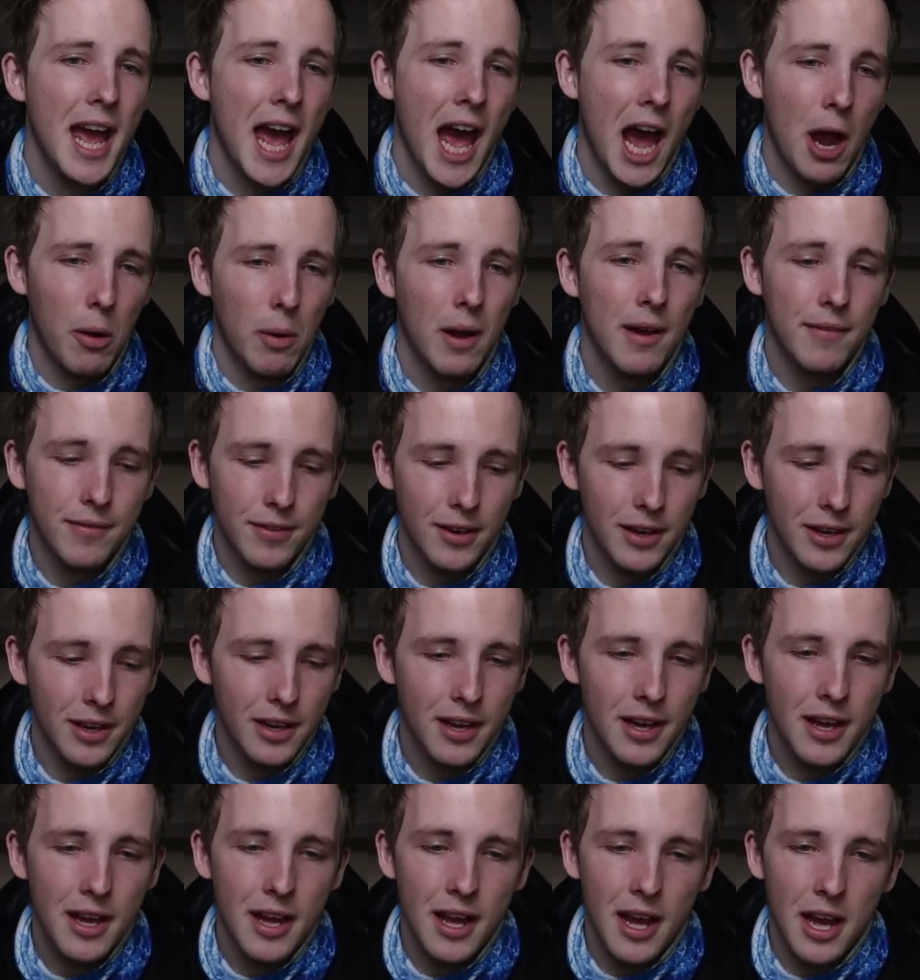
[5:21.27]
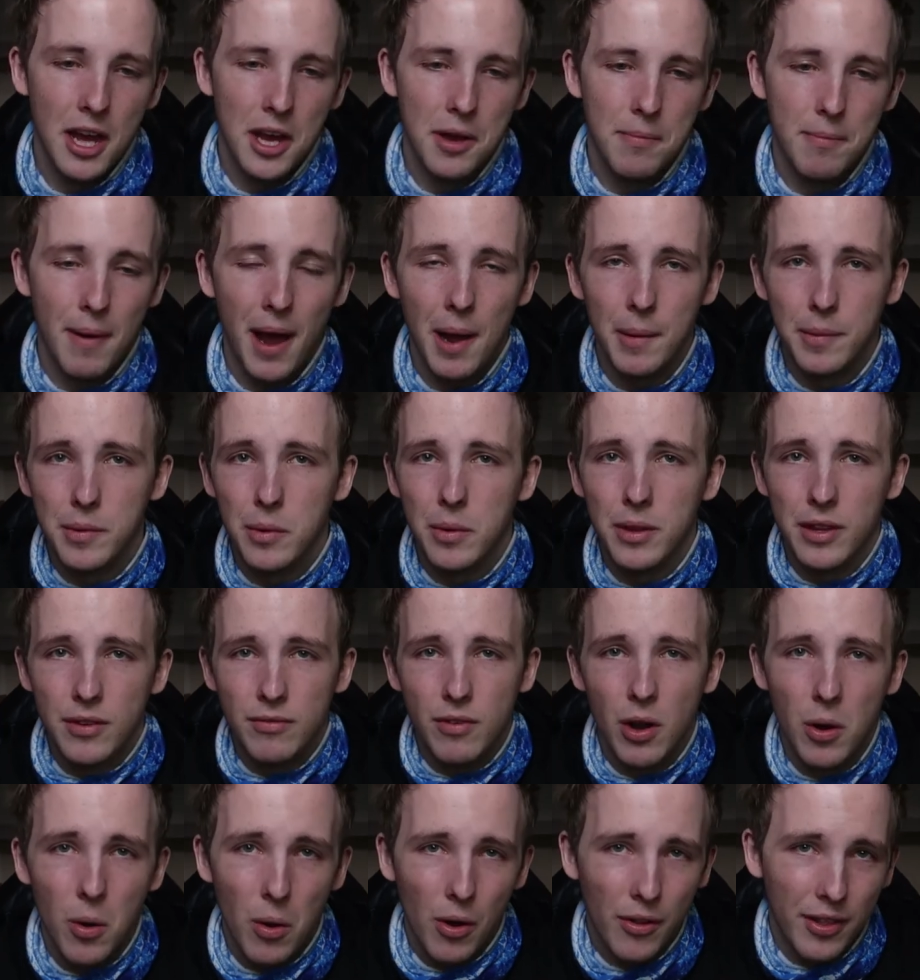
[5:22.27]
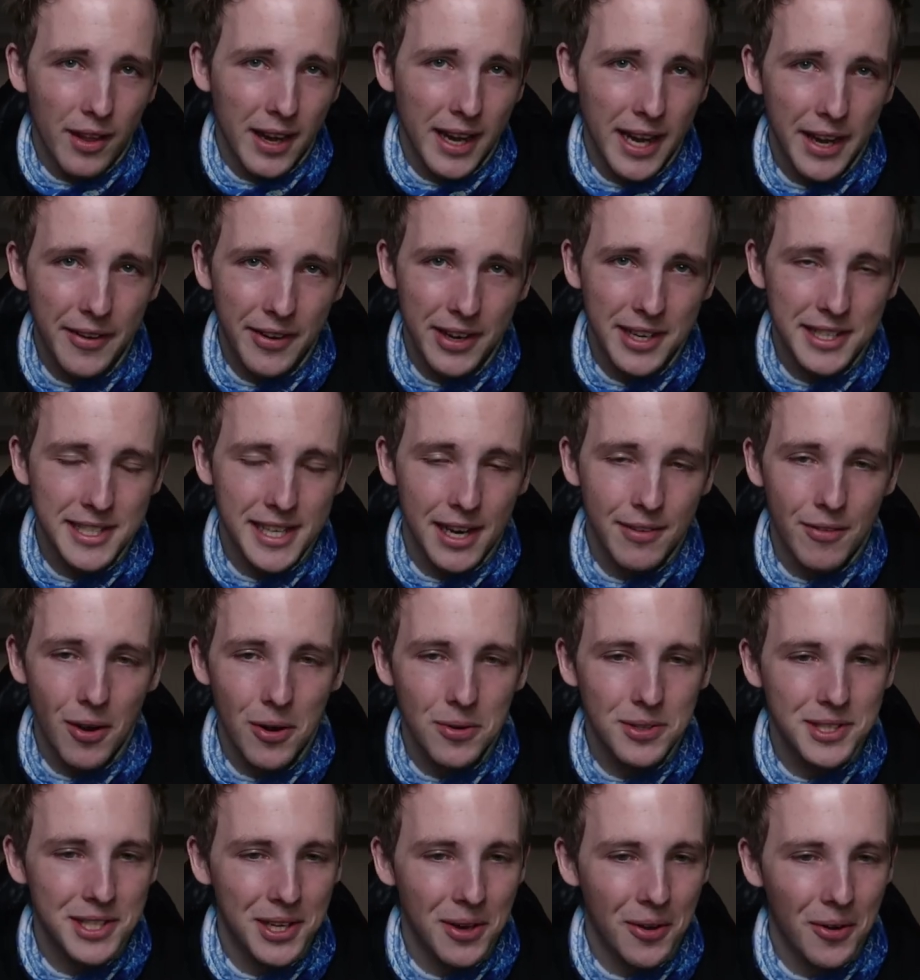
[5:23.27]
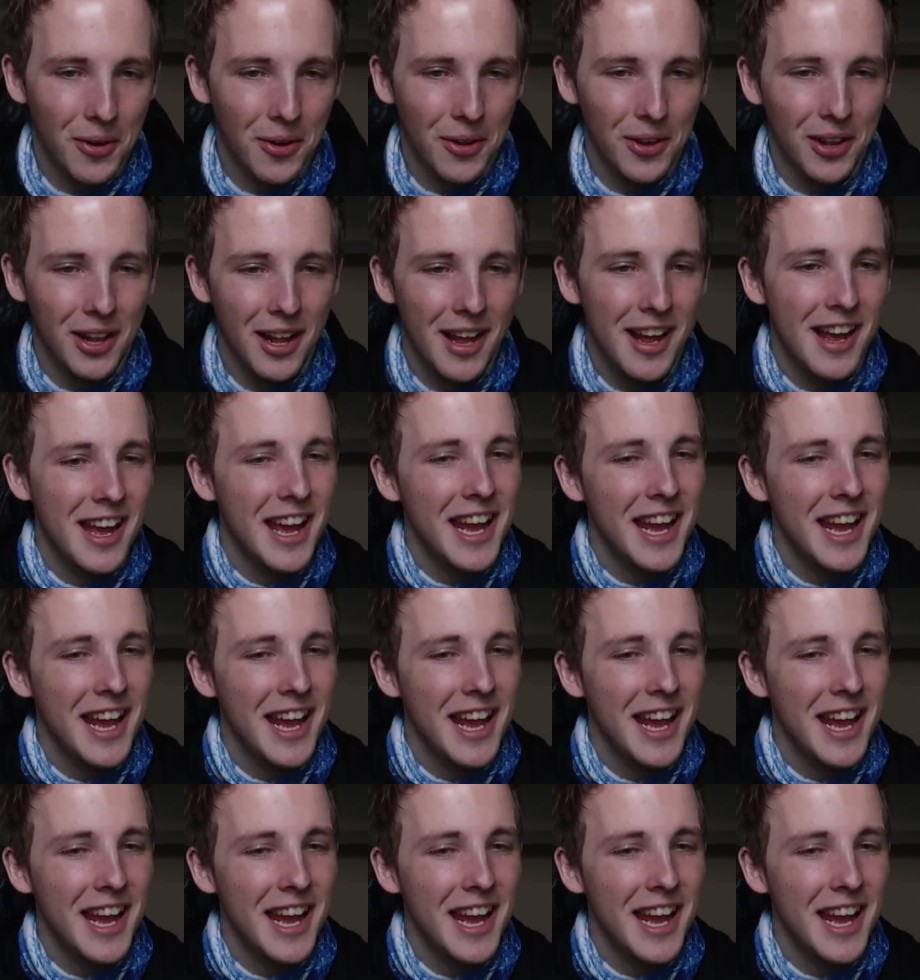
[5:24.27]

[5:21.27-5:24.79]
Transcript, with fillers: However, um, I'm the one that wrote all the lyrics. I wrote it all.